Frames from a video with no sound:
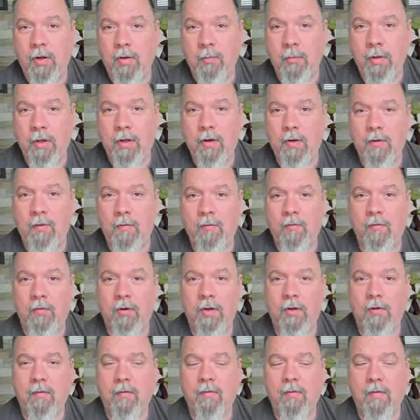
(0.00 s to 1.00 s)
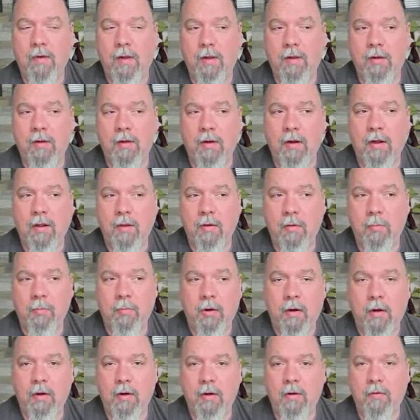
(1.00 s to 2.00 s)
because selling other
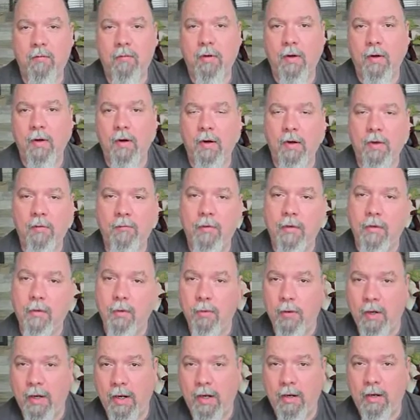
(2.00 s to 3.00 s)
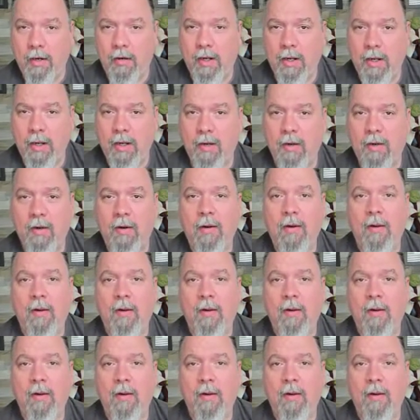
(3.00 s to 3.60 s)
products that aren't even created yet